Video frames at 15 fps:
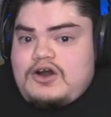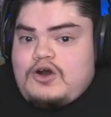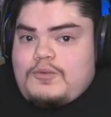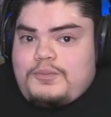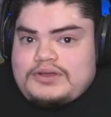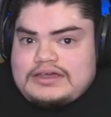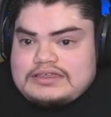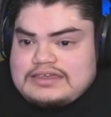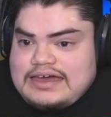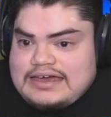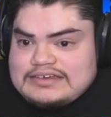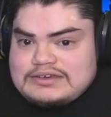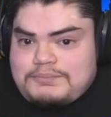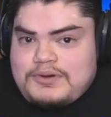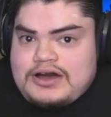Opening
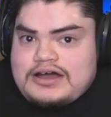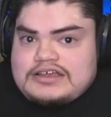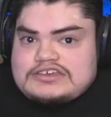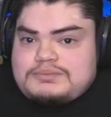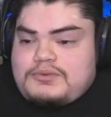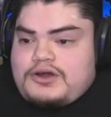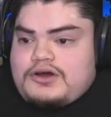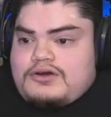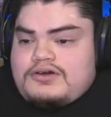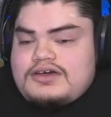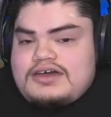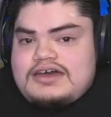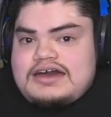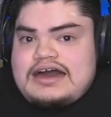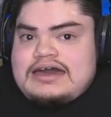day is upon us, bro.
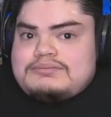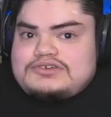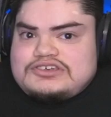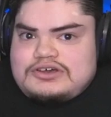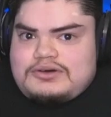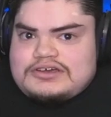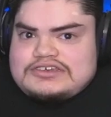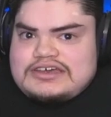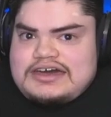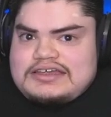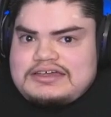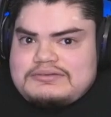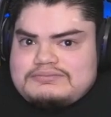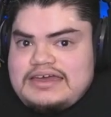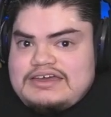I'm so
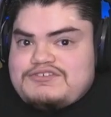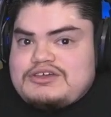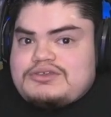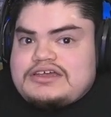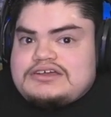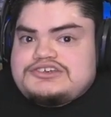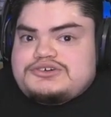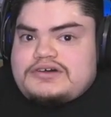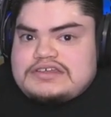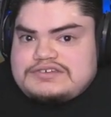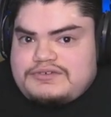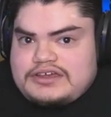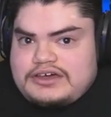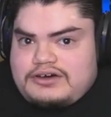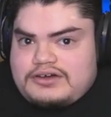excited. If you did enjoy this
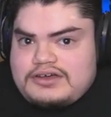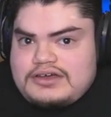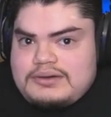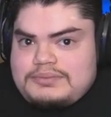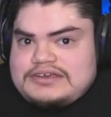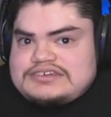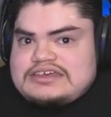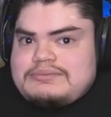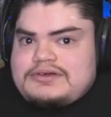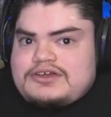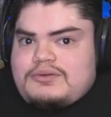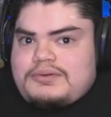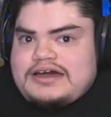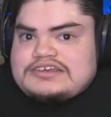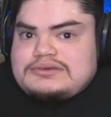video, please let me
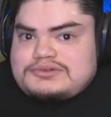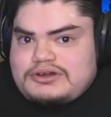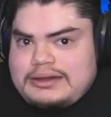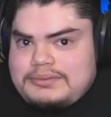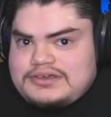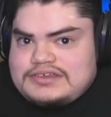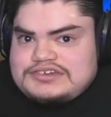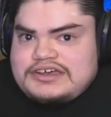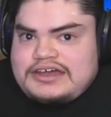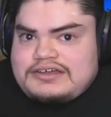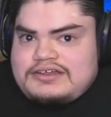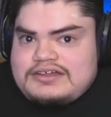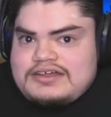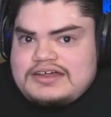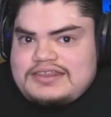know by subscribing to the
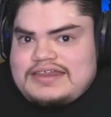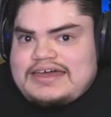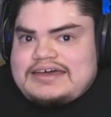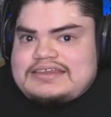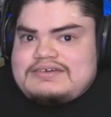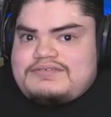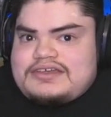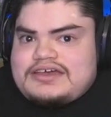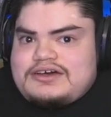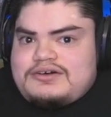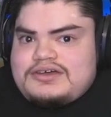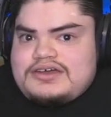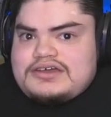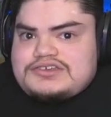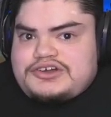channel, liking the
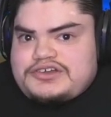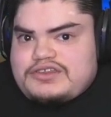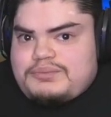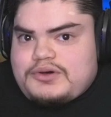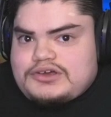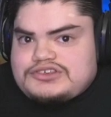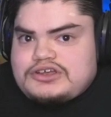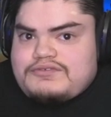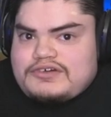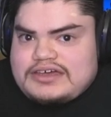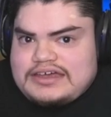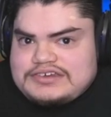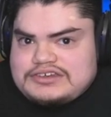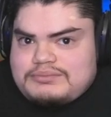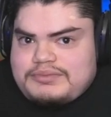video, turning the post
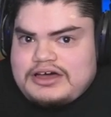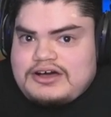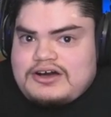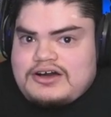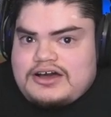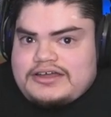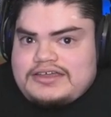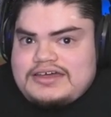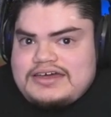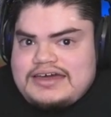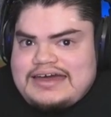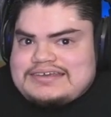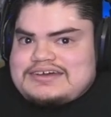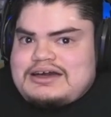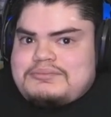notification bell on,
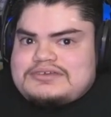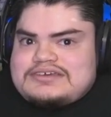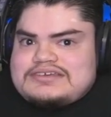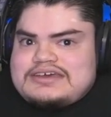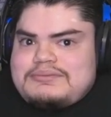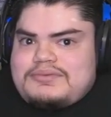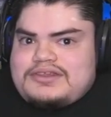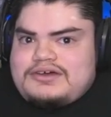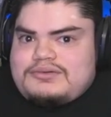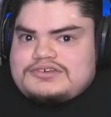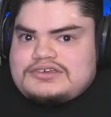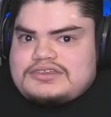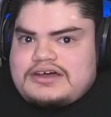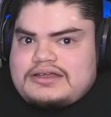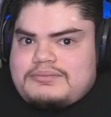and commenting down below
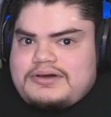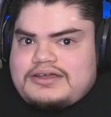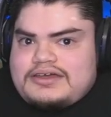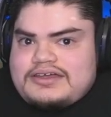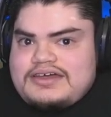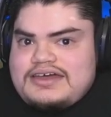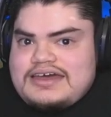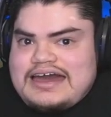what you thought about it.